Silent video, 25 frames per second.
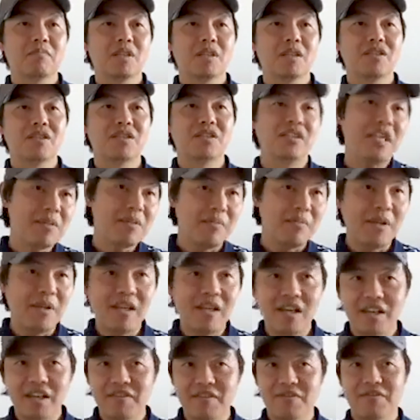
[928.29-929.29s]
save
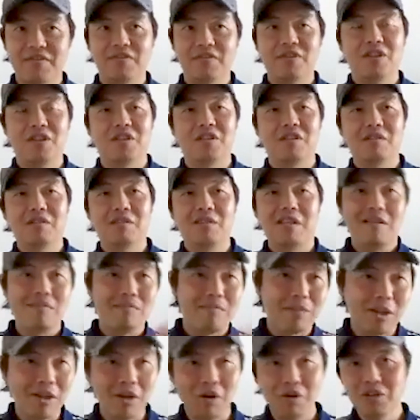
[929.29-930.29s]
enough,
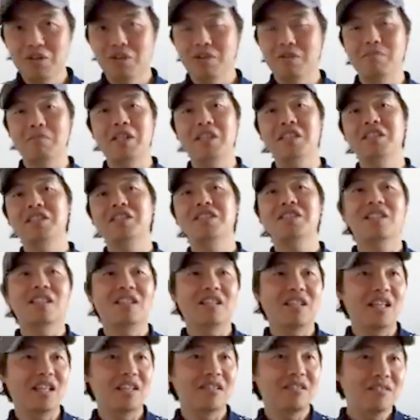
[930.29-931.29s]
live below your means,
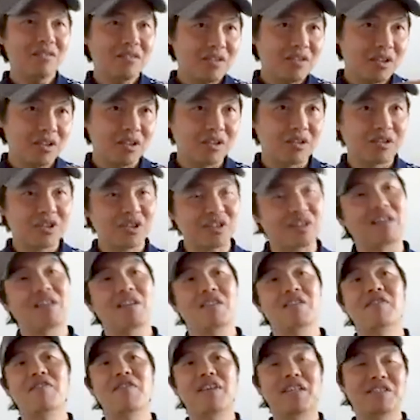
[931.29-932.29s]
and then
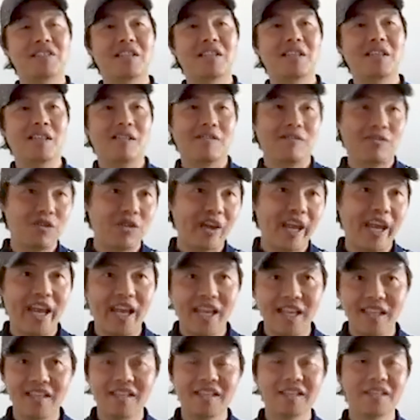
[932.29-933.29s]
start investing if you
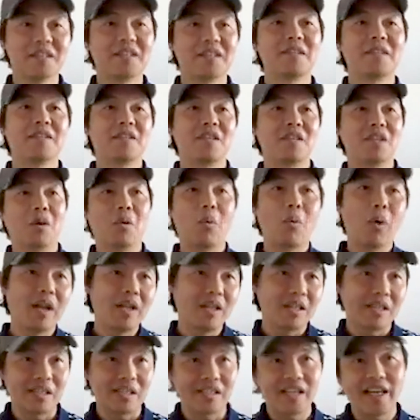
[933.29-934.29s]
can,
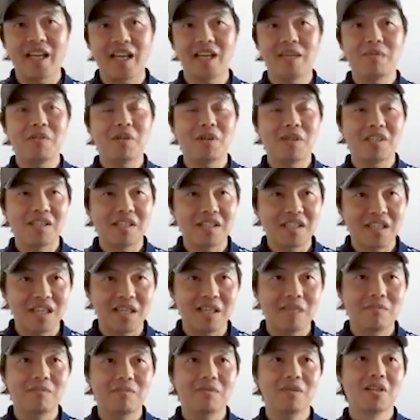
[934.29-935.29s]
one at a time,
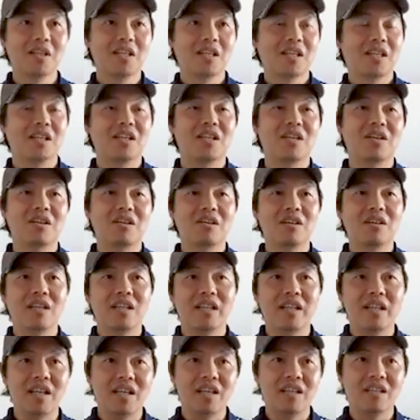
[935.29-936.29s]

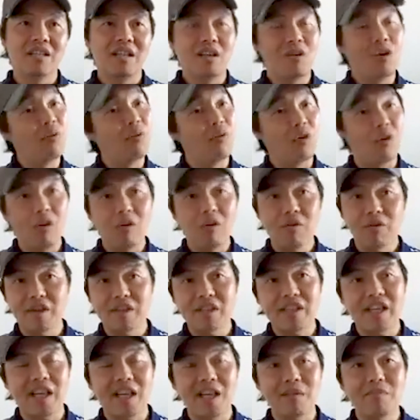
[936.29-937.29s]
and then
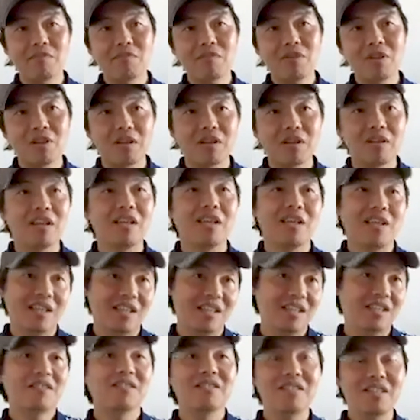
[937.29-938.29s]
over time,
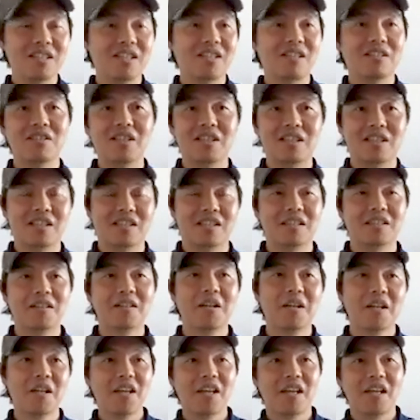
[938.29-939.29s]

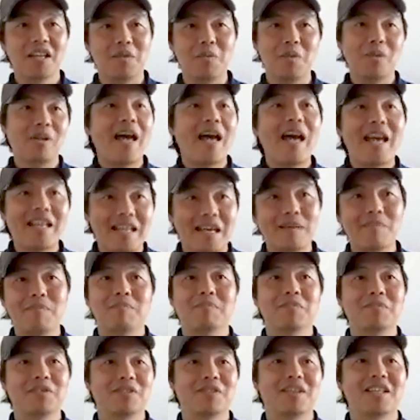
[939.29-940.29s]
it will add
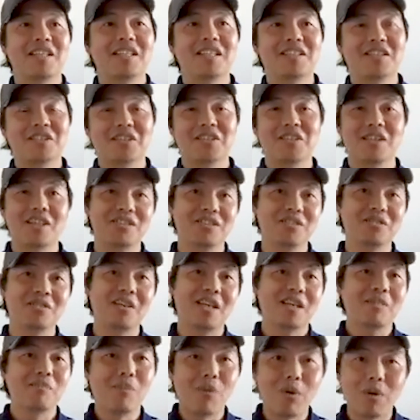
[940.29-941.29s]
up, right? So as you
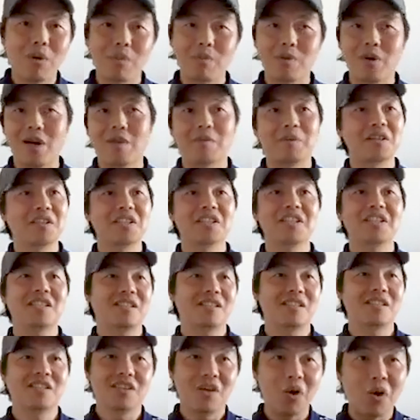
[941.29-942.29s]
get more
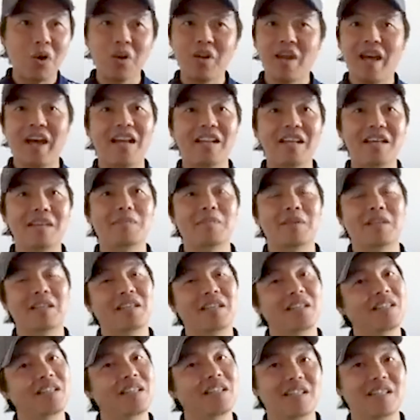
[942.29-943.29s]
properties, it'll all add up, and
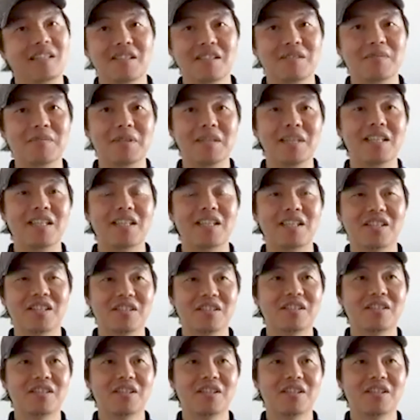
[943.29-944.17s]
then it'll be,